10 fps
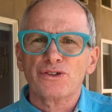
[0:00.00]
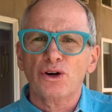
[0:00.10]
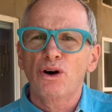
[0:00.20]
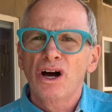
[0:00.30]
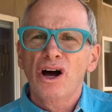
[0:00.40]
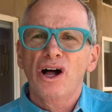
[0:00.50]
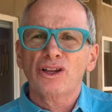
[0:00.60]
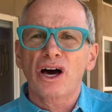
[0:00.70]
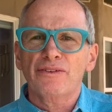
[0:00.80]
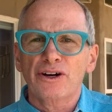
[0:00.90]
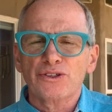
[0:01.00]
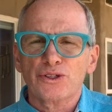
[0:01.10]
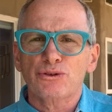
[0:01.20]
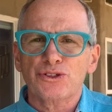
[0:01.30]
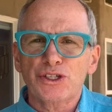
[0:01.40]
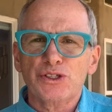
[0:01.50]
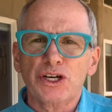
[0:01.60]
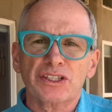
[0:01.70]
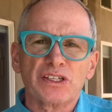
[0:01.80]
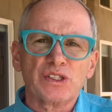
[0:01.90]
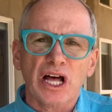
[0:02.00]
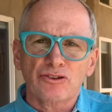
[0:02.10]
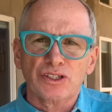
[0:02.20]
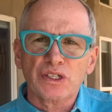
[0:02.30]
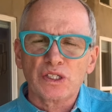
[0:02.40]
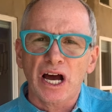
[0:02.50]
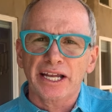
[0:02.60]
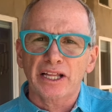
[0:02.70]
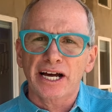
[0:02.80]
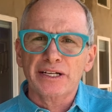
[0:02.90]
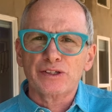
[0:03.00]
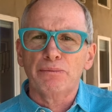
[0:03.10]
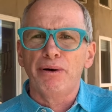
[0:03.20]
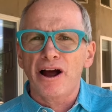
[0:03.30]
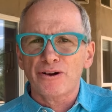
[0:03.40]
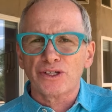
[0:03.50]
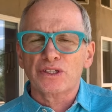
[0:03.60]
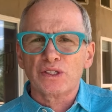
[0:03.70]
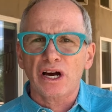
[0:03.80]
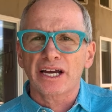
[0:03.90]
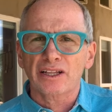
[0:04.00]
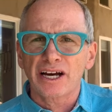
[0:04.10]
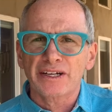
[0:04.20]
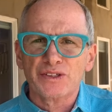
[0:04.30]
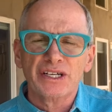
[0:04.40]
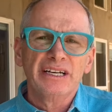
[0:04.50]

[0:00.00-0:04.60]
So a lot of uncertainty. So you got the sellers on the sidelines, the buyers on the sidelines,